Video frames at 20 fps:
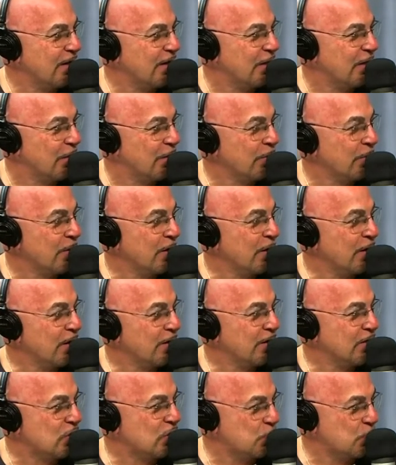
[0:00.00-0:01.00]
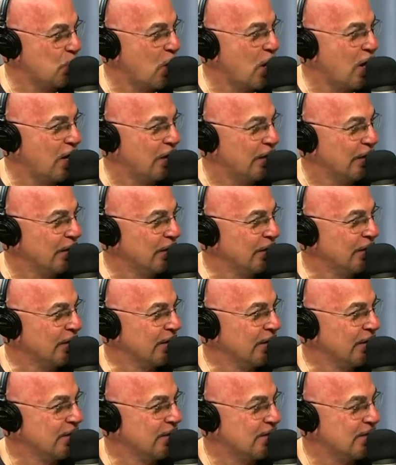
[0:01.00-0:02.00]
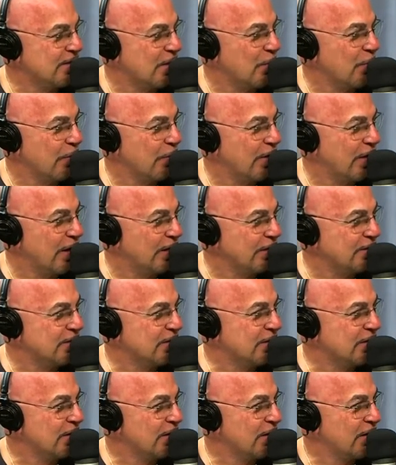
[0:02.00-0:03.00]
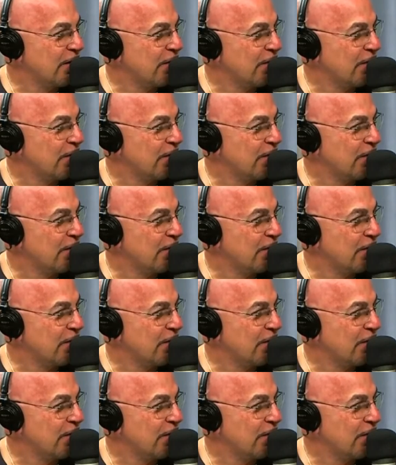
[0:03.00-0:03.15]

you know smaller somewhere else